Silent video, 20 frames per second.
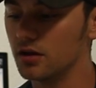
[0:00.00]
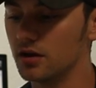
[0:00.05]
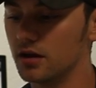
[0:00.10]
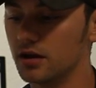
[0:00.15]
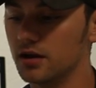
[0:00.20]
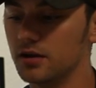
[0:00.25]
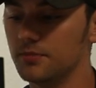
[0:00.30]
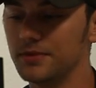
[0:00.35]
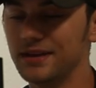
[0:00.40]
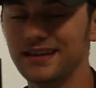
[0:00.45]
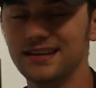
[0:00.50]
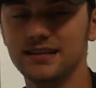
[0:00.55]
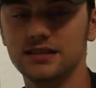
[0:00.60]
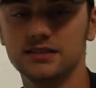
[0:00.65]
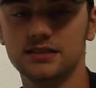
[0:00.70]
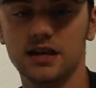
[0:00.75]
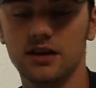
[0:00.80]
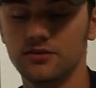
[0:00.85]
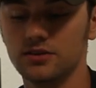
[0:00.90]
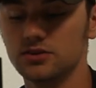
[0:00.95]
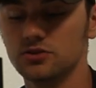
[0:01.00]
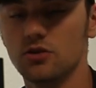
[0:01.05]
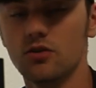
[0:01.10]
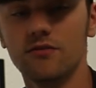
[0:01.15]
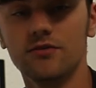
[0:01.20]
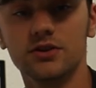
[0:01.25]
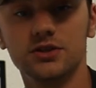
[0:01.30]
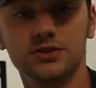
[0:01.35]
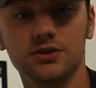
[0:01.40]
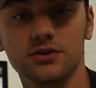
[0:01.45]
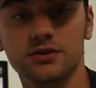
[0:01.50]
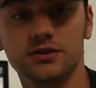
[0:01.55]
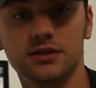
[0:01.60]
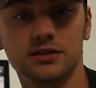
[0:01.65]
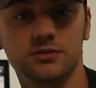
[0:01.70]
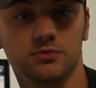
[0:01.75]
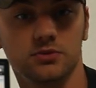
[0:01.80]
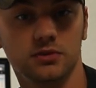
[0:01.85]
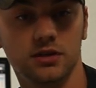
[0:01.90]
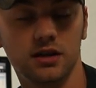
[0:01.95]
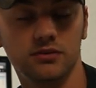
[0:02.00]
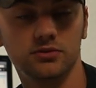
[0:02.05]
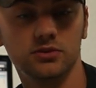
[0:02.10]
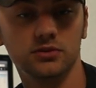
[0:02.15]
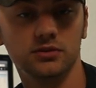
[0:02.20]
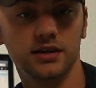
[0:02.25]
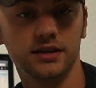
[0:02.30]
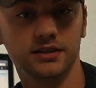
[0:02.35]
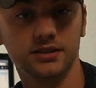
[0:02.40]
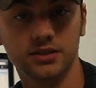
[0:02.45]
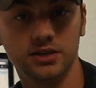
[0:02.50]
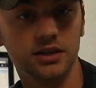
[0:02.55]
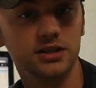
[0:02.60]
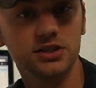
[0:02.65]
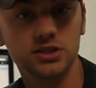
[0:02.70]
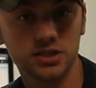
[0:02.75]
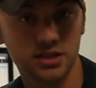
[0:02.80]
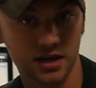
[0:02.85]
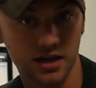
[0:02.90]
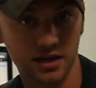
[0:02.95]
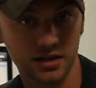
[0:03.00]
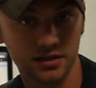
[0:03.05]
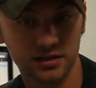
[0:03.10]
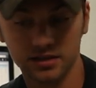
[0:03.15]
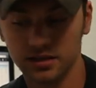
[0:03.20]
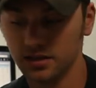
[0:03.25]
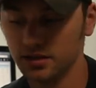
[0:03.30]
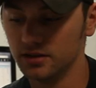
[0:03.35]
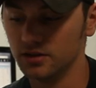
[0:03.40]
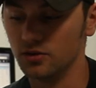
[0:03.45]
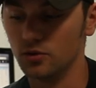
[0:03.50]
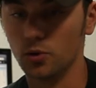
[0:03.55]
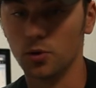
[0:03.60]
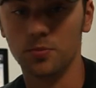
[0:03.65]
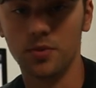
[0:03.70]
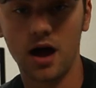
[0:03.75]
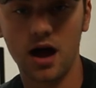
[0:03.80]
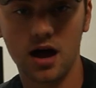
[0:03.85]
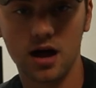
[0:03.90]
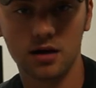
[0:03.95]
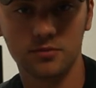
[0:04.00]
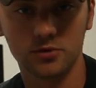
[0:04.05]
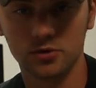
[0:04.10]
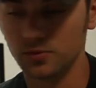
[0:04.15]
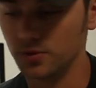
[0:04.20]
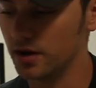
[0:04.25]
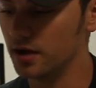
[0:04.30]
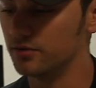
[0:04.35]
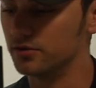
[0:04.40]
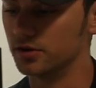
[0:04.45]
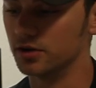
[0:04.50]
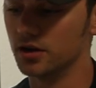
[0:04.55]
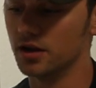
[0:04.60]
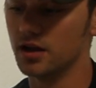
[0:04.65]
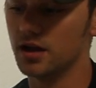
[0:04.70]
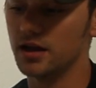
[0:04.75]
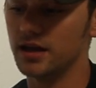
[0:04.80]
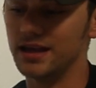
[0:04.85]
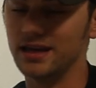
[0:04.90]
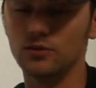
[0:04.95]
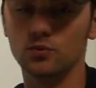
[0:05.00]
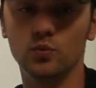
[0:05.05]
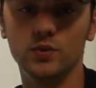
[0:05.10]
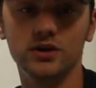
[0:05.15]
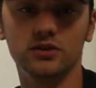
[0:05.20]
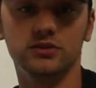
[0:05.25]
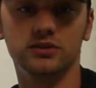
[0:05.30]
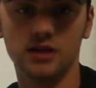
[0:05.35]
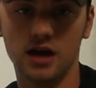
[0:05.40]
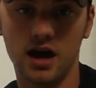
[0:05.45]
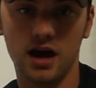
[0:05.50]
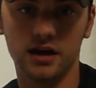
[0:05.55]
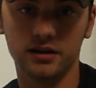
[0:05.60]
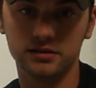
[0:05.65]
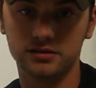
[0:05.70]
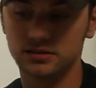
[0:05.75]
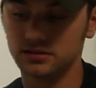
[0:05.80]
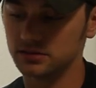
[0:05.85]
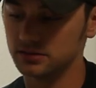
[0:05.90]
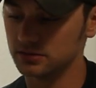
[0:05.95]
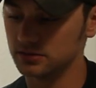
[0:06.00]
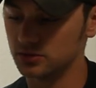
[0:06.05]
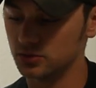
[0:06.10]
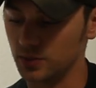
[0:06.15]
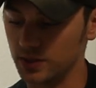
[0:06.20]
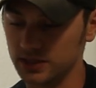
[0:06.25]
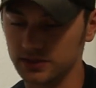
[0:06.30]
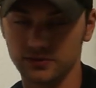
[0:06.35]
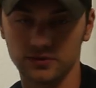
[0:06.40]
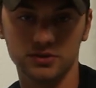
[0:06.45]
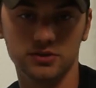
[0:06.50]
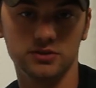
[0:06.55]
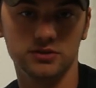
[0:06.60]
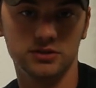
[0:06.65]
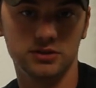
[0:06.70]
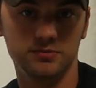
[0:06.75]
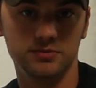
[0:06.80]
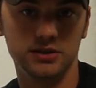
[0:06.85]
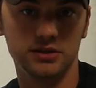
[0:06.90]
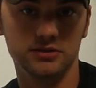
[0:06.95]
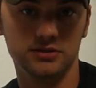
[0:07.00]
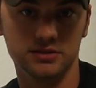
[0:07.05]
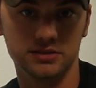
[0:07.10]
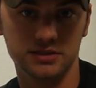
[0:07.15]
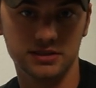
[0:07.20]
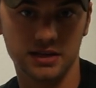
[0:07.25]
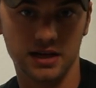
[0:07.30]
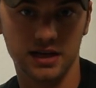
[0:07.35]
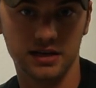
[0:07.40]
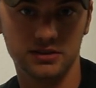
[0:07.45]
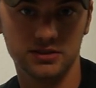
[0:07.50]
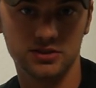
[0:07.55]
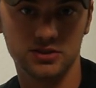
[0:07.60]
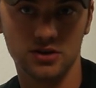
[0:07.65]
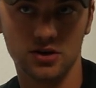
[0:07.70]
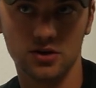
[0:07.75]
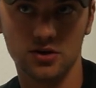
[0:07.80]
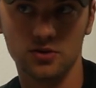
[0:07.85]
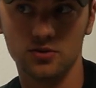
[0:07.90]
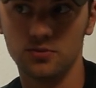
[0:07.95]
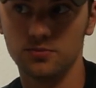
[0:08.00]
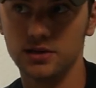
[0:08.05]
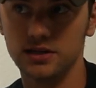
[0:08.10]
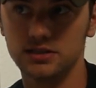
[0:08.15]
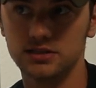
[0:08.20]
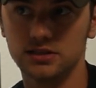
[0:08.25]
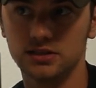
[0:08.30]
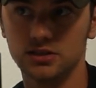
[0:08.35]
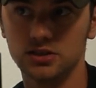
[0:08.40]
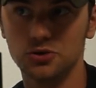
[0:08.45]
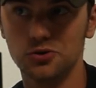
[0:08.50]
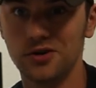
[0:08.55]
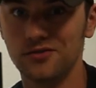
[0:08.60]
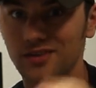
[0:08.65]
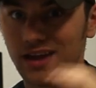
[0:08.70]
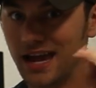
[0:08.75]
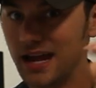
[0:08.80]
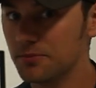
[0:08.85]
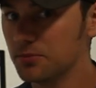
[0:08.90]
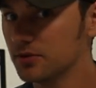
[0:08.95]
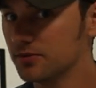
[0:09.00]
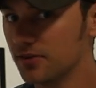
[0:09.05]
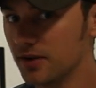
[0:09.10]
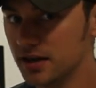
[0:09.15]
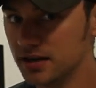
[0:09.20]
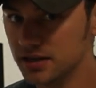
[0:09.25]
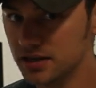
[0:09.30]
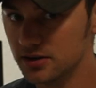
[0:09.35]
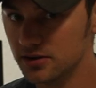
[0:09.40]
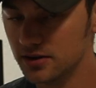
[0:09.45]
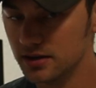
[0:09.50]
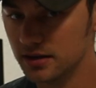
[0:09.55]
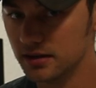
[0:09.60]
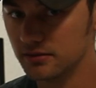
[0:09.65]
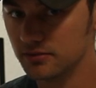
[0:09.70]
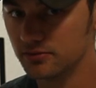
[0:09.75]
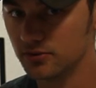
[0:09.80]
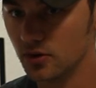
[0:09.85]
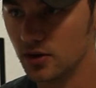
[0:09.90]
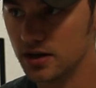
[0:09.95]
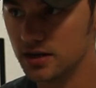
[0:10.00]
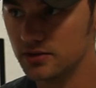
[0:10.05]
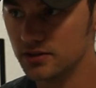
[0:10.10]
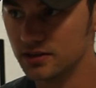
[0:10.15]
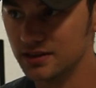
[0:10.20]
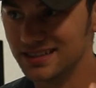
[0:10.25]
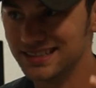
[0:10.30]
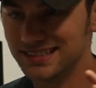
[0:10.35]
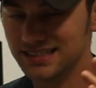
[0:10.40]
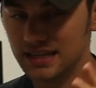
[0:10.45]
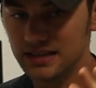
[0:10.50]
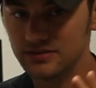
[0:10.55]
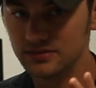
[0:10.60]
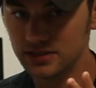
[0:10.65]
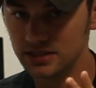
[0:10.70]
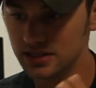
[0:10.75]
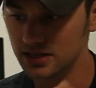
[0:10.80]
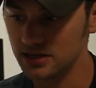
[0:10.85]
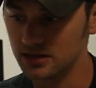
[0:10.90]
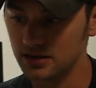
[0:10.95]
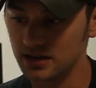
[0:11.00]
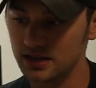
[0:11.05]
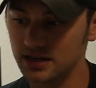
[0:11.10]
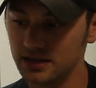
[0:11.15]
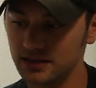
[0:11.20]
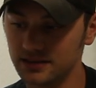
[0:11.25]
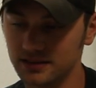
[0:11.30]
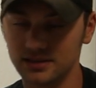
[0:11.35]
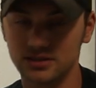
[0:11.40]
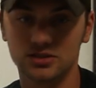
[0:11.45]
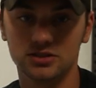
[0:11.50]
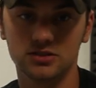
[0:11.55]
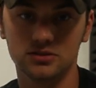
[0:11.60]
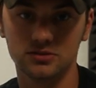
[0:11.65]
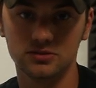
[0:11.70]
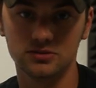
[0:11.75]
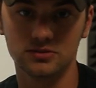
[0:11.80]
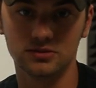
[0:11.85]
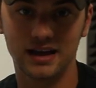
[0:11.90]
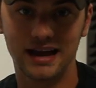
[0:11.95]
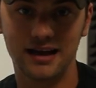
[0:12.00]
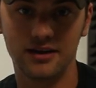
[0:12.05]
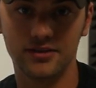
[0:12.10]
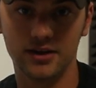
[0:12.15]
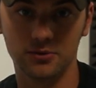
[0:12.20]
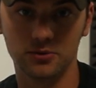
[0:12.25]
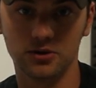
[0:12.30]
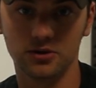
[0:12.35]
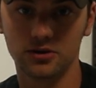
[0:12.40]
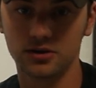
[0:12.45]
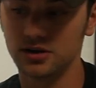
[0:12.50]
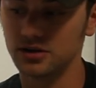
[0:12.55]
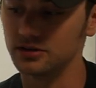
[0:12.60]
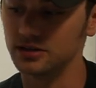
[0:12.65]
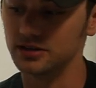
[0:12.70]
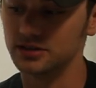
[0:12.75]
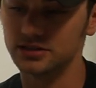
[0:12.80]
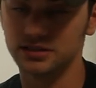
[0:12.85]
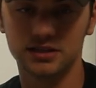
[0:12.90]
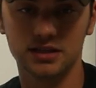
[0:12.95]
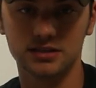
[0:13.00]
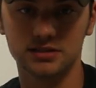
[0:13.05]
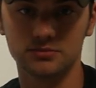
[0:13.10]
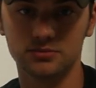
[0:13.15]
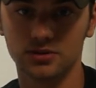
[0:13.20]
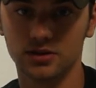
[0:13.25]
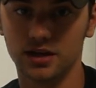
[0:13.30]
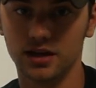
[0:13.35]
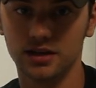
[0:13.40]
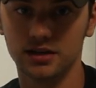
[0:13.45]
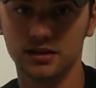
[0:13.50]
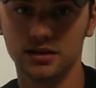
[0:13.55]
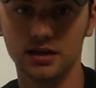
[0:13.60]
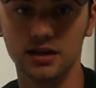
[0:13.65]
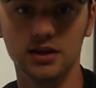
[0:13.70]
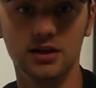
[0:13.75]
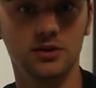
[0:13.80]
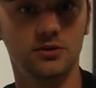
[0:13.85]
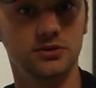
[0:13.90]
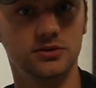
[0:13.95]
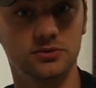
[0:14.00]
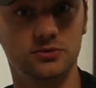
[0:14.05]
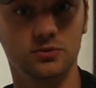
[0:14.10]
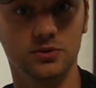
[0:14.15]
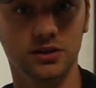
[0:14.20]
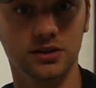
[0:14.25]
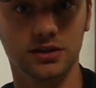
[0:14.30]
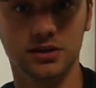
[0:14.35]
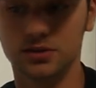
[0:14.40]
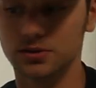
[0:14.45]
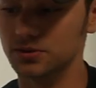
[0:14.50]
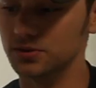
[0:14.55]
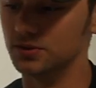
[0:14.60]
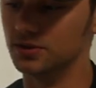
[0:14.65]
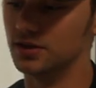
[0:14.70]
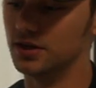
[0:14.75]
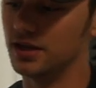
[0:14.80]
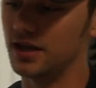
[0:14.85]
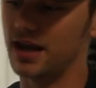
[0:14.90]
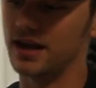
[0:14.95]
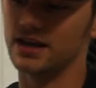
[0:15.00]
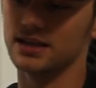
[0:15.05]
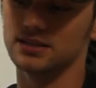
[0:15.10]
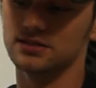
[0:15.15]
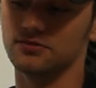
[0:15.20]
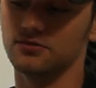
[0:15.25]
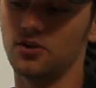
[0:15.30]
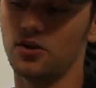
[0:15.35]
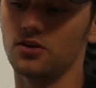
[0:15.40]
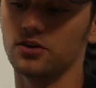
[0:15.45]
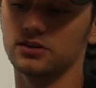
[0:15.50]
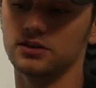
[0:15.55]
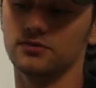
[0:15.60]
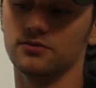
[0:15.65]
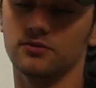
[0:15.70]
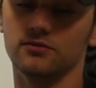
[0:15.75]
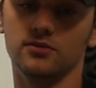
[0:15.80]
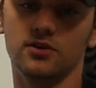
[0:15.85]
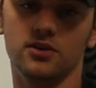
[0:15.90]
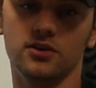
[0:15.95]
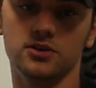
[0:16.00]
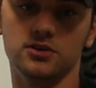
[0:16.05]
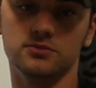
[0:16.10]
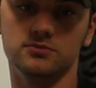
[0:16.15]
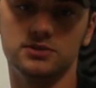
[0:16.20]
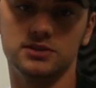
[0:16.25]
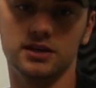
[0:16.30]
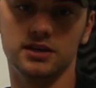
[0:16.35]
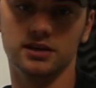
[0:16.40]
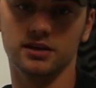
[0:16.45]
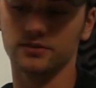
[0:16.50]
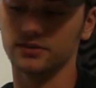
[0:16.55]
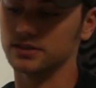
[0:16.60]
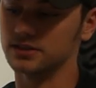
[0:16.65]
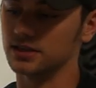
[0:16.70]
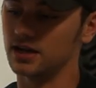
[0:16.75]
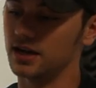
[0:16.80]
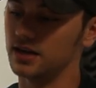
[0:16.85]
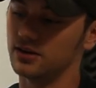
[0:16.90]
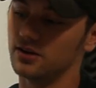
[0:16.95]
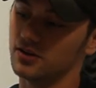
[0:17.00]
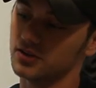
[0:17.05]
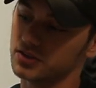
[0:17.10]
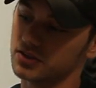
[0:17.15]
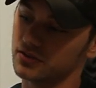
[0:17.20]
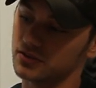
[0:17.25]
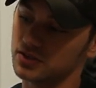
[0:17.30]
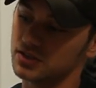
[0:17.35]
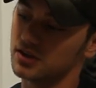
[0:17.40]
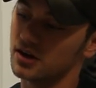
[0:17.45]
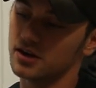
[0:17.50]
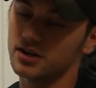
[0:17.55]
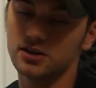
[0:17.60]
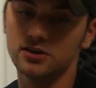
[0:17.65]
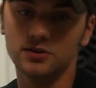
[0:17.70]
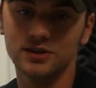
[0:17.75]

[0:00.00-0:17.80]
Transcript: Um, any sound that's over a certain decibel level, like a gunshot or a bomb or whatever, it will not transfer to the speakers inside. So basically you'll have amplified hearing for anything that's safe to hear, and anything that's too loud that will hurt your ears, it doesn't play, which is really cool. And it has a vol different volume setting on the side. Also, there's an audio